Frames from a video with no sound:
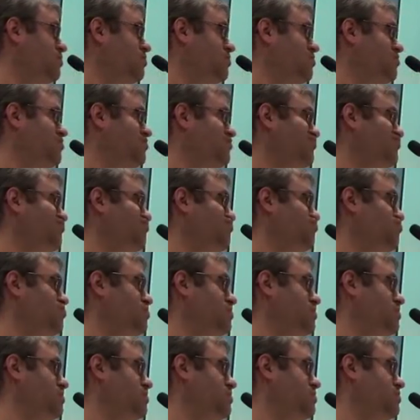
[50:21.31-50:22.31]
And he also said,
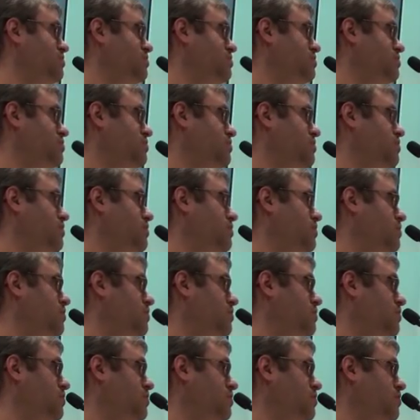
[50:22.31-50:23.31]
be serious about it.
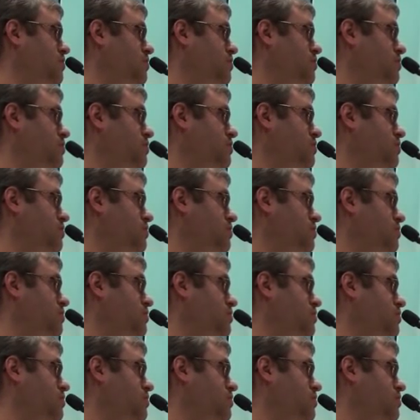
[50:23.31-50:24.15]
Don't play with it.